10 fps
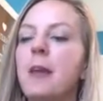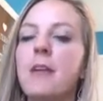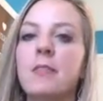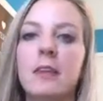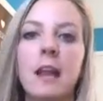
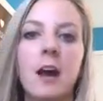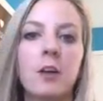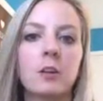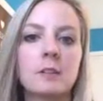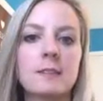and then
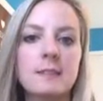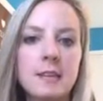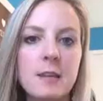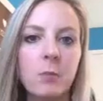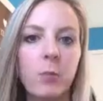I'll
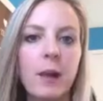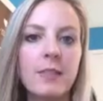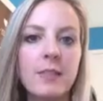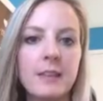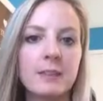see
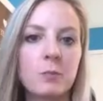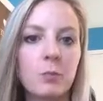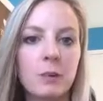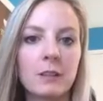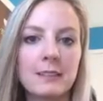what things
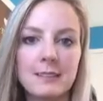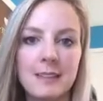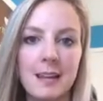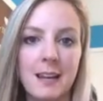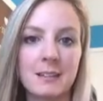really
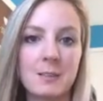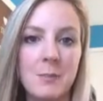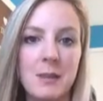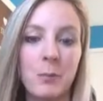stand out to me,